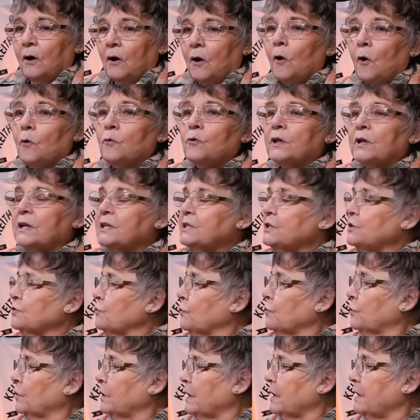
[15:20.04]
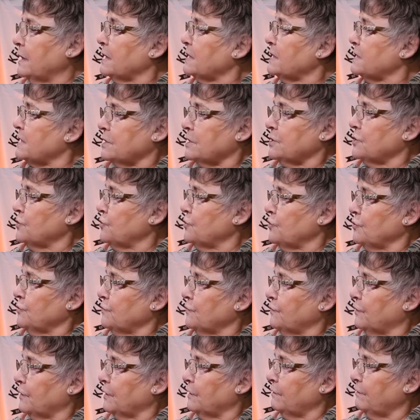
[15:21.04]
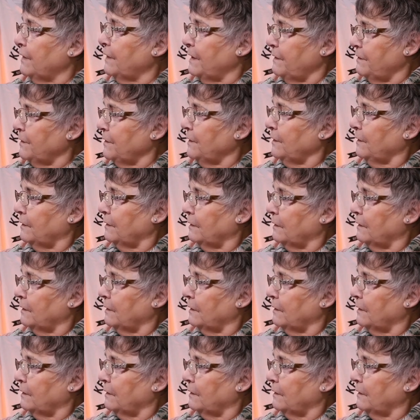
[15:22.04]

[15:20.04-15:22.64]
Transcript: So this isn't just for FIFA,